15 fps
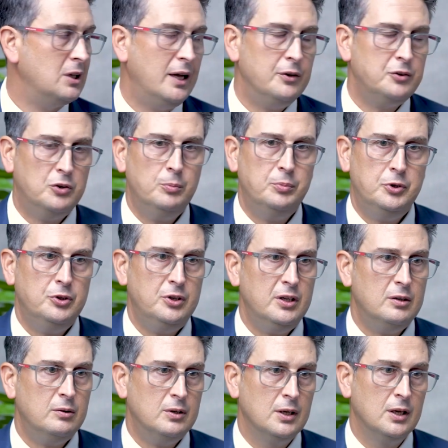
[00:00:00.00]
cloud
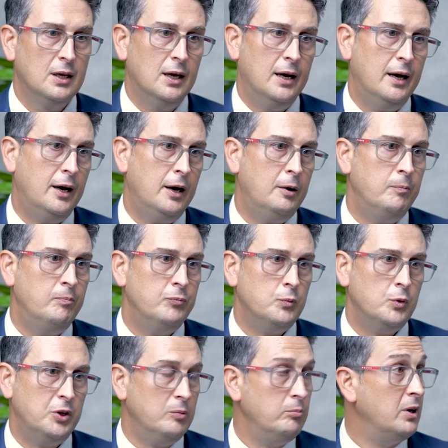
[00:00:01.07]
computing um,
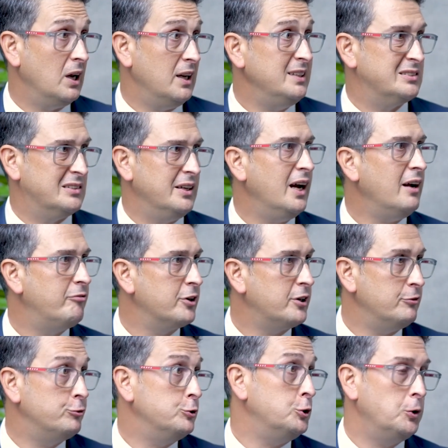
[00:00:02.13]
within Middle East and
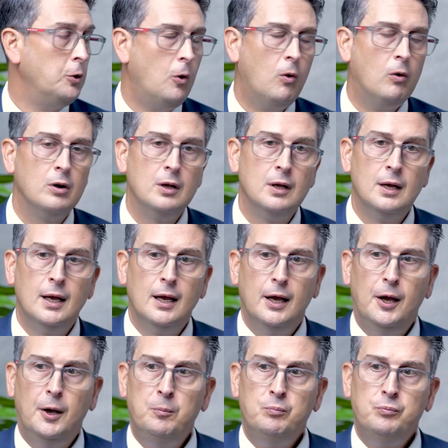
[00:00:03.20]
Africa for sure.
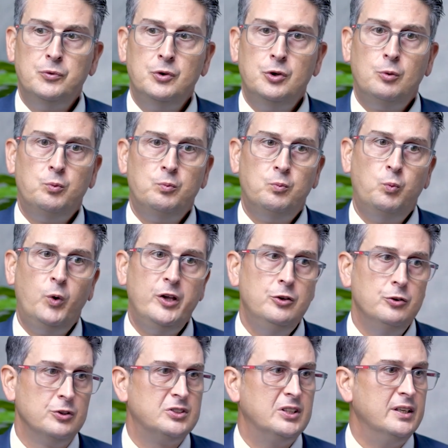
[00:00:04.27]
Um, you know, we're
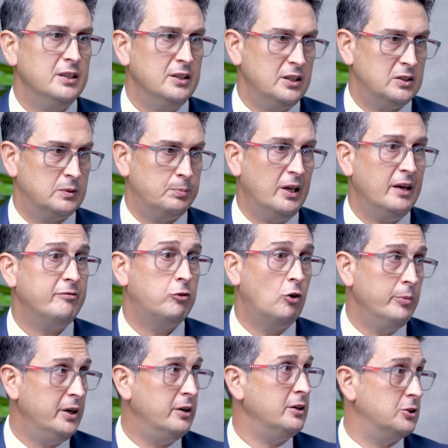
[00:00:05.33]
using this
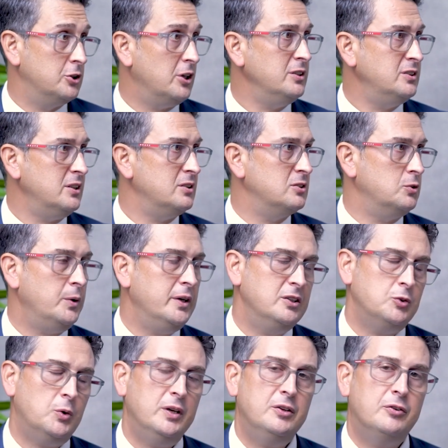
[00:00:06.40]
platform here at GITEX
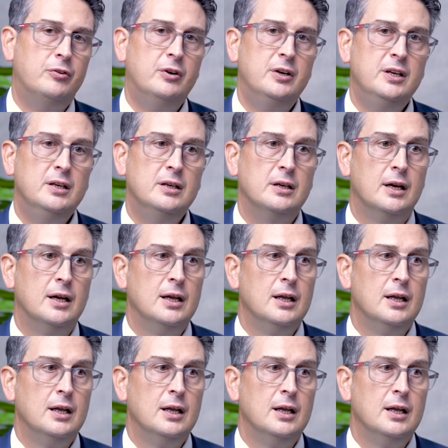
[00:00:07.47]
2023,